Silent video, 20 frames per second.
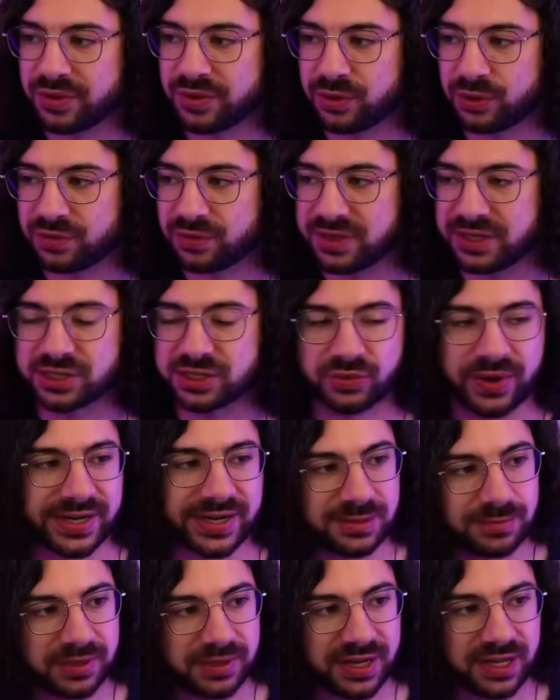all the
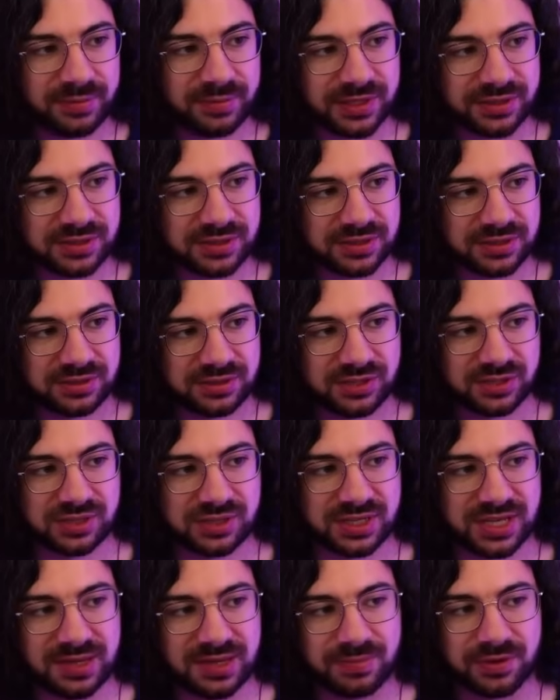interactable elements just to
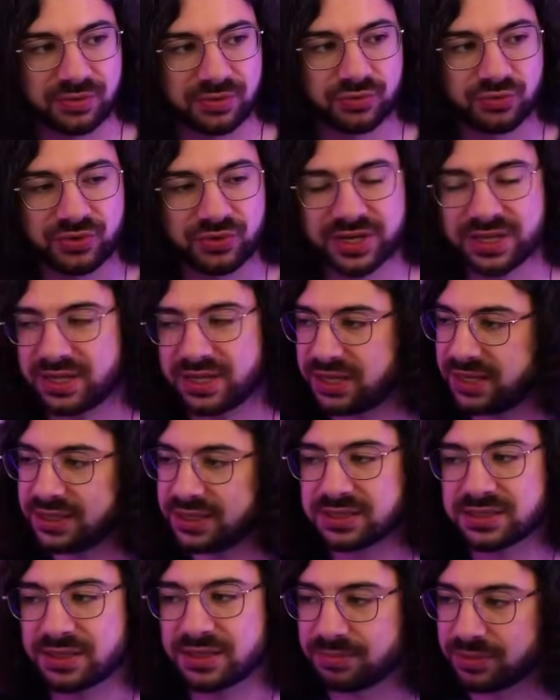keep it really
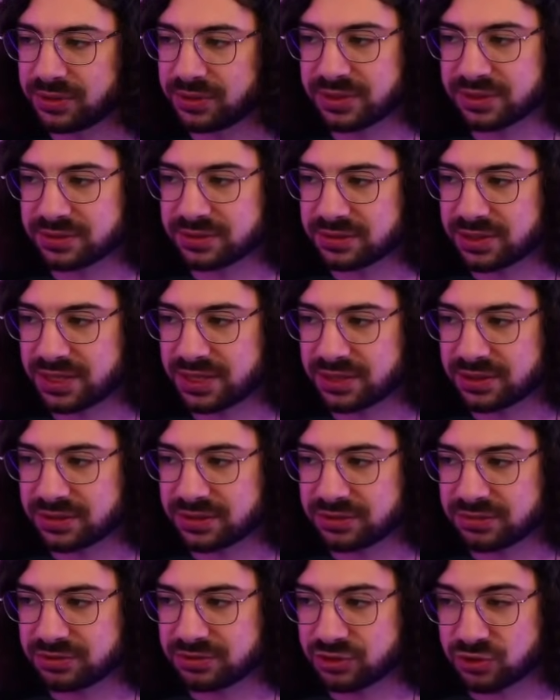simple and
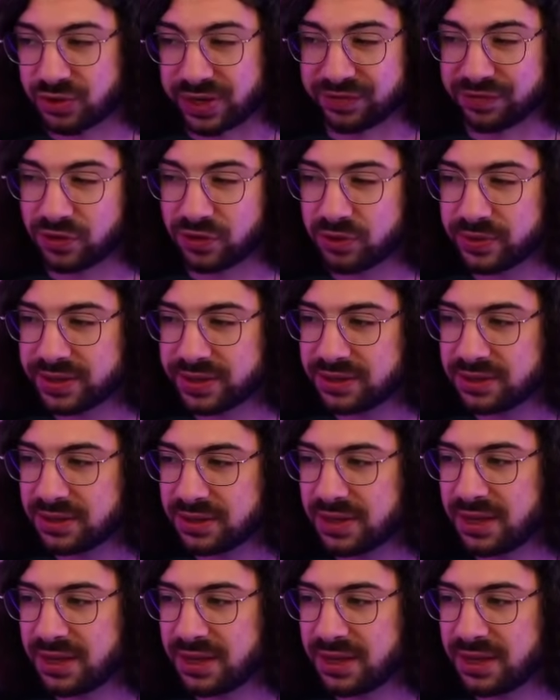straightforward.